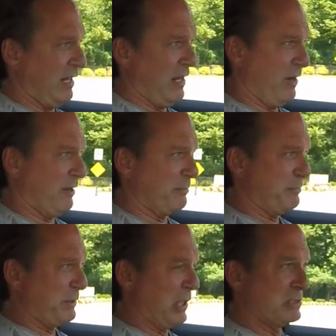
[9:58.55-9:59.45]
little
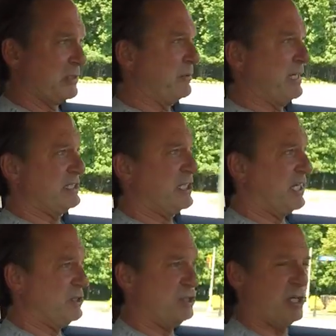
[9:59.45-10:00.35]
partner, we
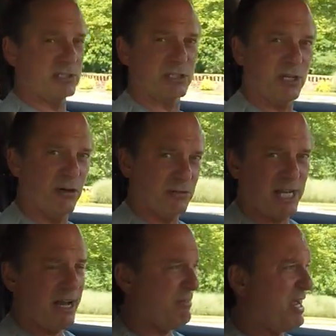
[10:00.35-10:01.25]
should just go
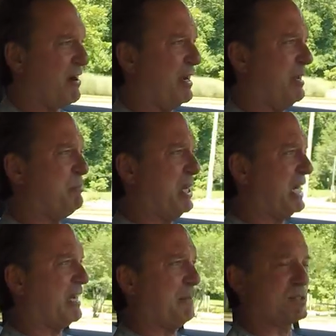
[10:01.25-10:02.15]
down there and
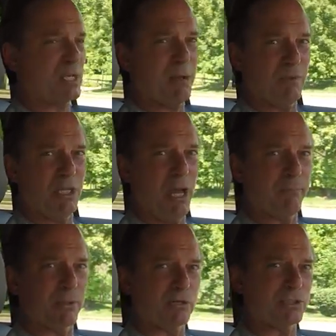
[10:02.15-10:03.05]
pick up some
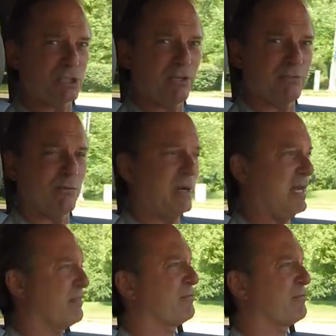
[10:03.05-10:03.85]
lumber, shouldn't we?